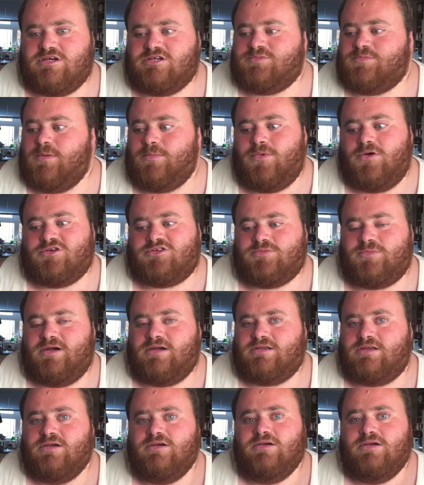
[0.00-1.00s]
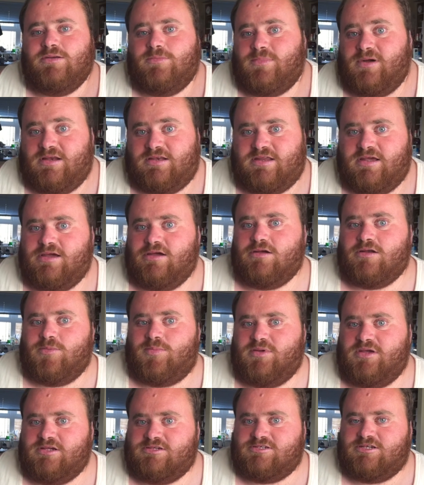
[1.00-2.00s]
I spend most of my day on a
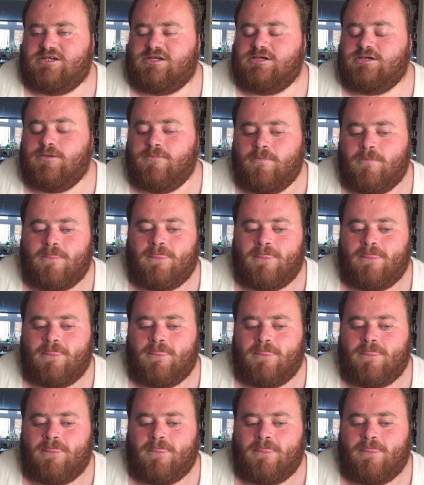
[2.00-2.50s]
PC.